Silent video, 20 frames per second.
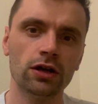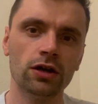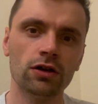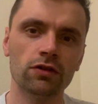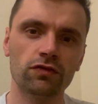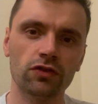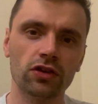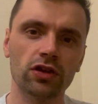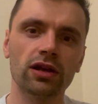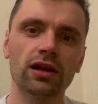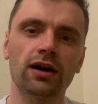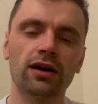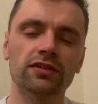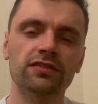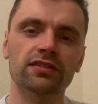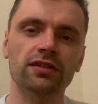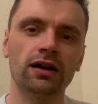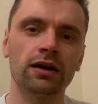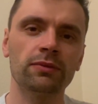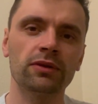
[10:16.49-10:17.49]
for the
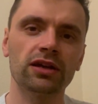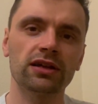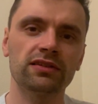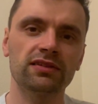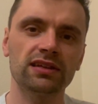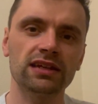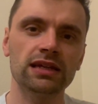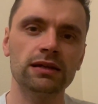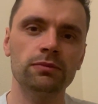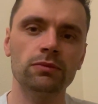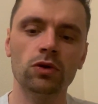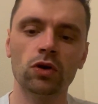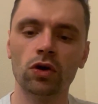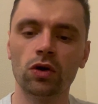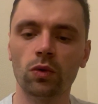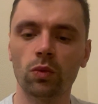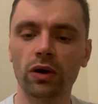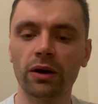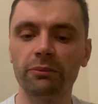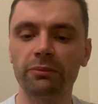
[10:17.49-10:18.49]
last time that a team
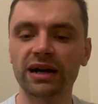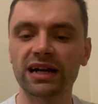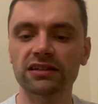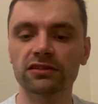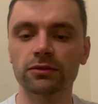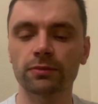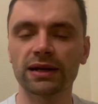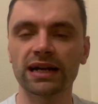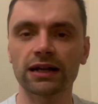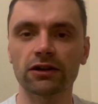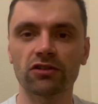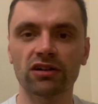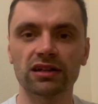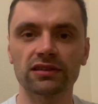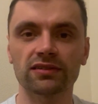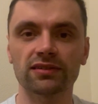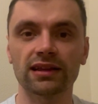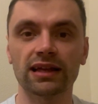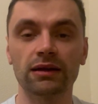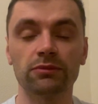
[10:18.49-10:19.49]
won back-to-back
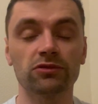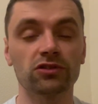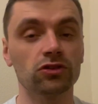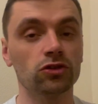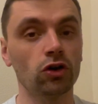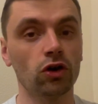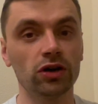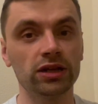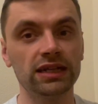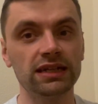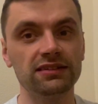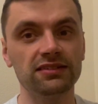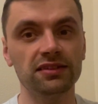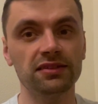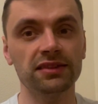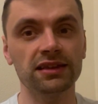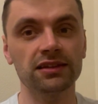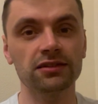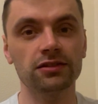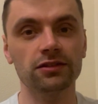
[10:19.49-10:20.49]
Grand Slams. Not an easy
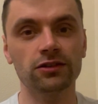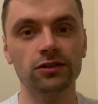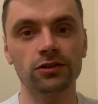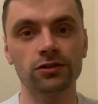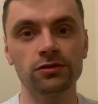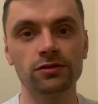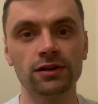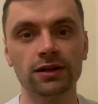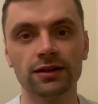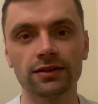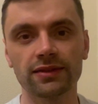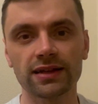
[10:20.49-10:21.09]
thing to do.